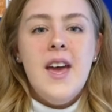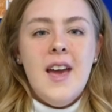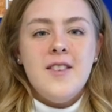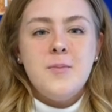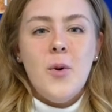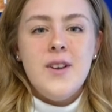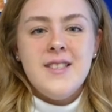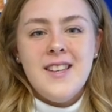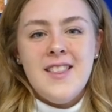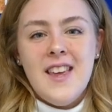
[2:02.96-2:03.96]
If sport
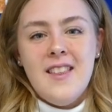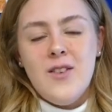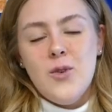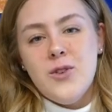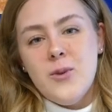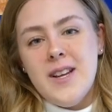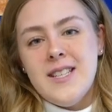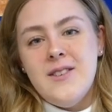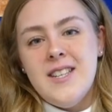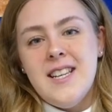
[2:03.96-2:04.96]
isn't your thing, there's also
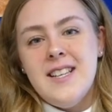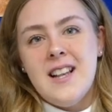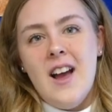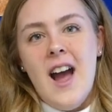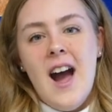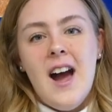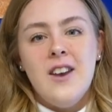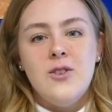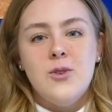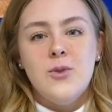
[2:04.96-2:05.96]
activities like the
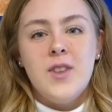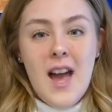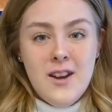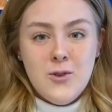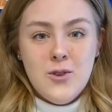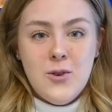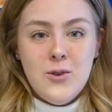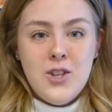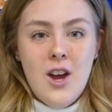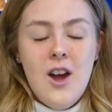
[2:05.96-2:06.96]
annual school
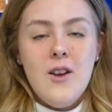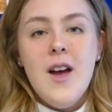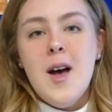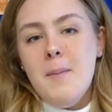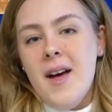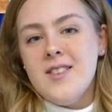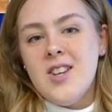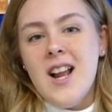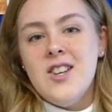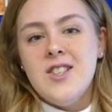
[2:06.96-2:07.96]
show, maths
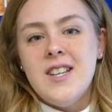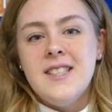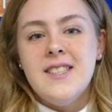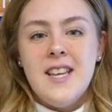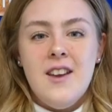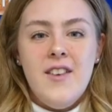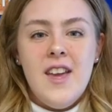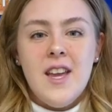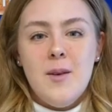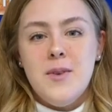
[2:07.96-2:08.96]
challenges, D of
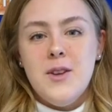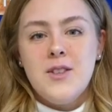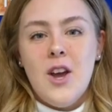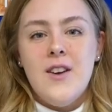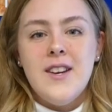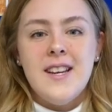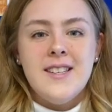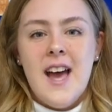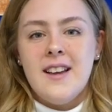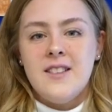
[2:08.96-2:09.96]
E, computer coding and
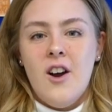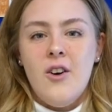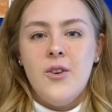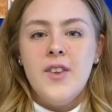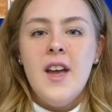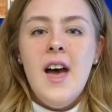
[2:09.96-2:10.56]
textiles.